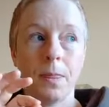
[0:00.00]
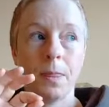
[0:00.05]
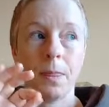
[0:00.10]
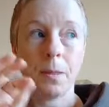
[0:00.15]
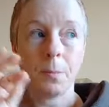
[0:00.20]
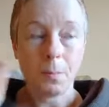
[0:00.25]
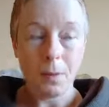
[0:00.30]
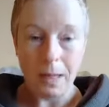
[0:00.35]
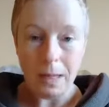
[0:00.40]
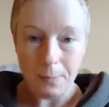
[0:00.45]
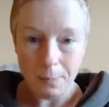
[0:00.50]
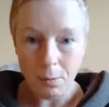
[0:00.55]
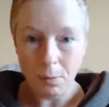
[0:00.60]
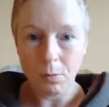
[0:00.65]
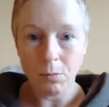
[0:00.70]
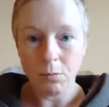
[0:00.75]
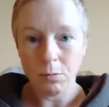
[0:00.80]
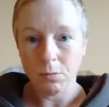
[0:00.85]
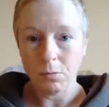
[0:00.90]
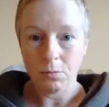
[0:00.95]
the
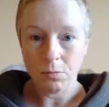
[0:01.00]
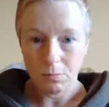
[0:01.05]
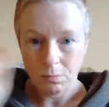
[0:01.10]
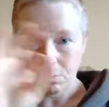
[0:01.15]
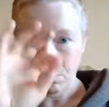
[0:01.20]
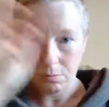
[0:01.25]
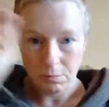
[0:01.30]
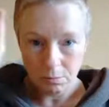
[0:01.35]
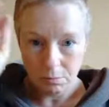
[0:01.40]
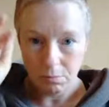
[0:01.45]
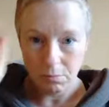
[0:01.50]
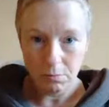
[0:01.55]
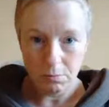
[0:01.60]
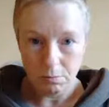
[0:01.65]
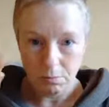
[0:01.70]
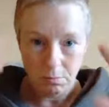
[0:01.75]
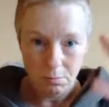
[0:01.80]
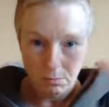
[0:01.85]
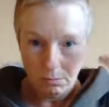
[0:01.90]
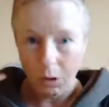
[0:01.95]
people
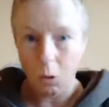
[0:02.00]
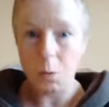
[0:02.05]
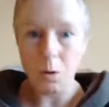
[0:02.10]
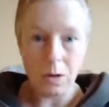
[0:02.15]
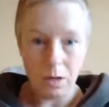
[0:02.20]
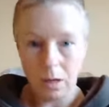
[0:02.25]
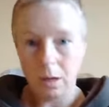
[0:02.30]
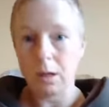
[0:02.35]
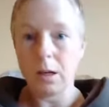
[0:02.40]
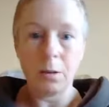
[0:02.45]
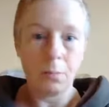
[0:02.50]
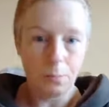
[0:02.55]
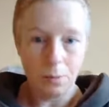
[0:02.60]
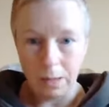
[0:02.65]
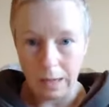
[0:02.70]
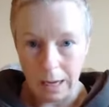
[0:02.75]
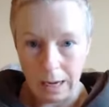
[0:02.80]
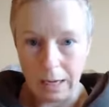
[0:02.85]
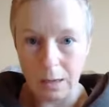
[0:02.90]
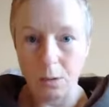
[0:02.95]
who are going to
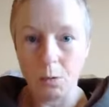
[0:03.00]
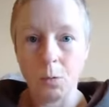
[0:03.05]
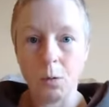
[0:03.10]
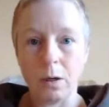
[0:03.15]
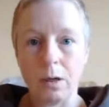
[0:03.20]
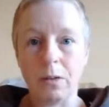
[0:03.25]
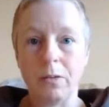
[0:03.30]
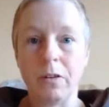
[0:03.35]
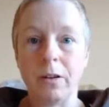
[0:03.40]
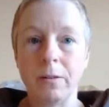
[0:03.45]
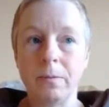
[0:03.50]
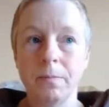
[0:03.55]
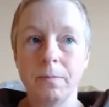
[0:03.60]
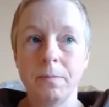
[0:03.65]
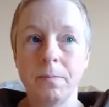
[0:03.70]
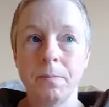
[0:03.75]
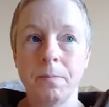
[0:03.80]
complain or whatever.